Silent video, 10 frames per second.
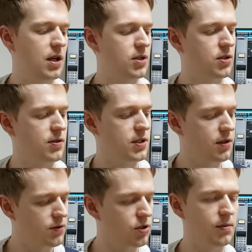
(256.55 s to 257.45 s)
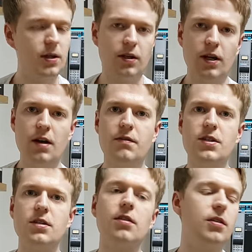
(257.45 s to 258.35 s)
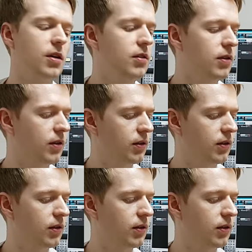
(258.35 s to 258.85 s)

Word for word: So instead of strumming on every single note,